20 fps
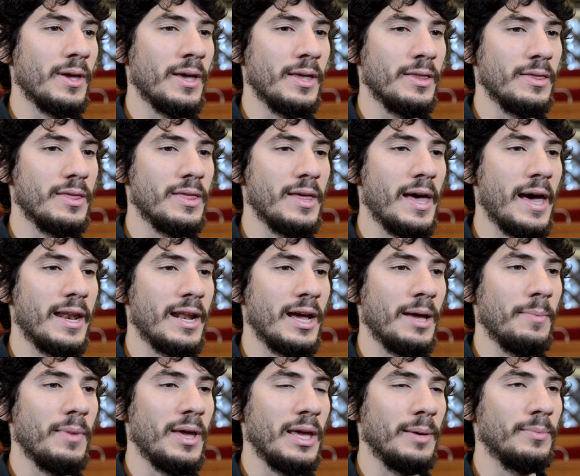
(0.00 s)
and that
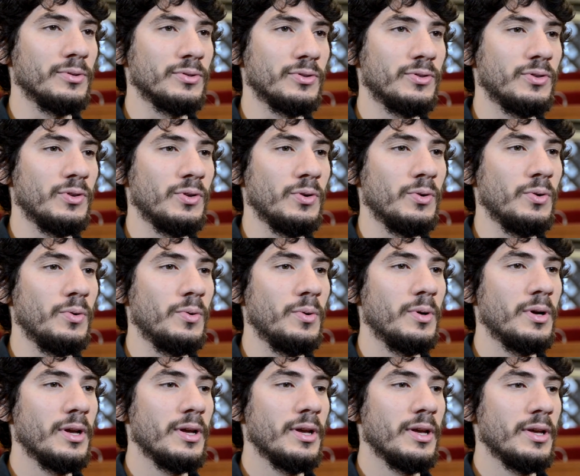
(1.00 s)
I'm able
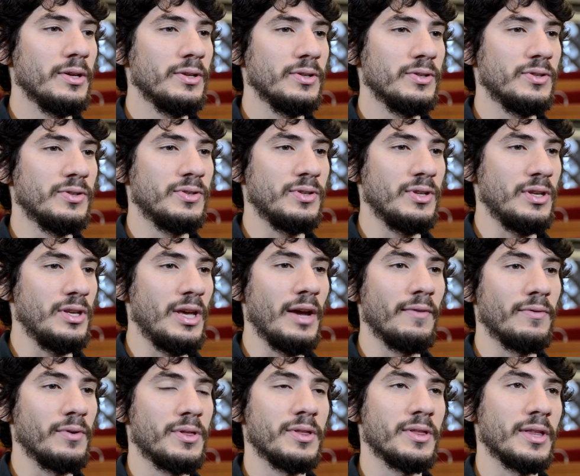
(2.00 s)
to see
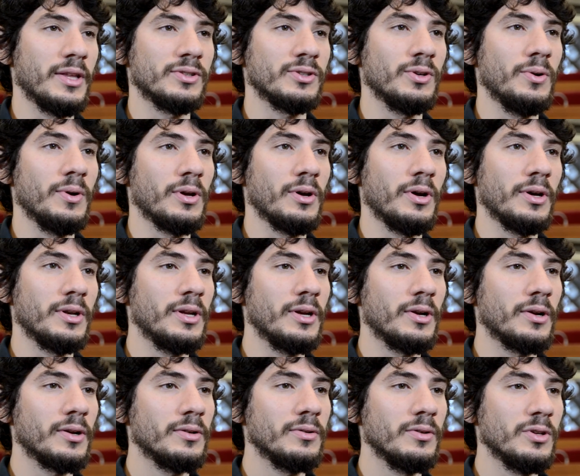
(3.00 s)
everything that's going on
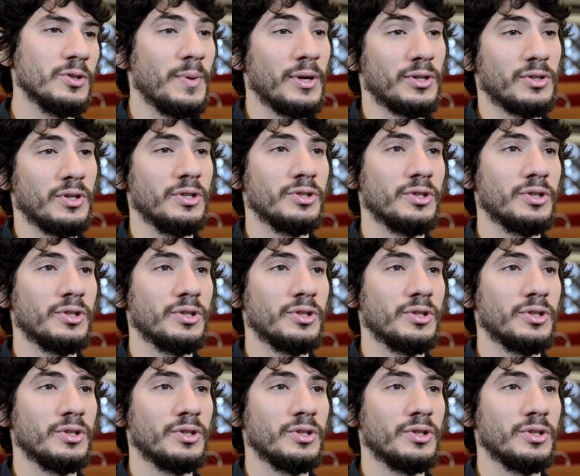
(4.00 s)
here, especially in